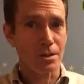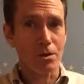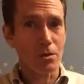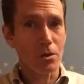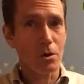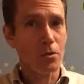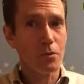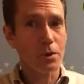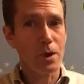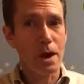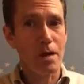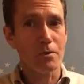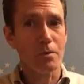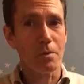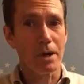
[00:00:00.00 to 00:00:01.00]
You don't know if you
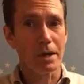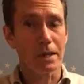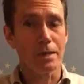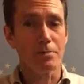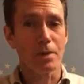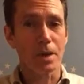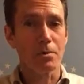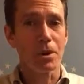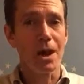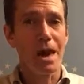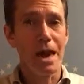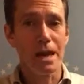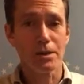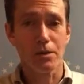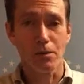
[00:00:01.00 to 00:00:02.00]
have the money to be able to
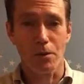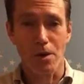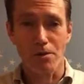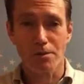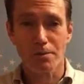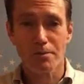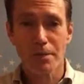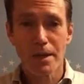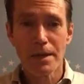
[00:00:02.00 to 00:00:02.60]
handle those.